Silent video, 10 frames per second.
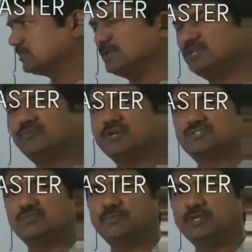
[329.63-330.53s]
the main
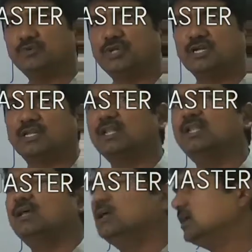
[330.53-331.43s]
function of
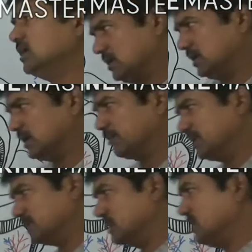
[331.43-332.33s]
periodontal ligament.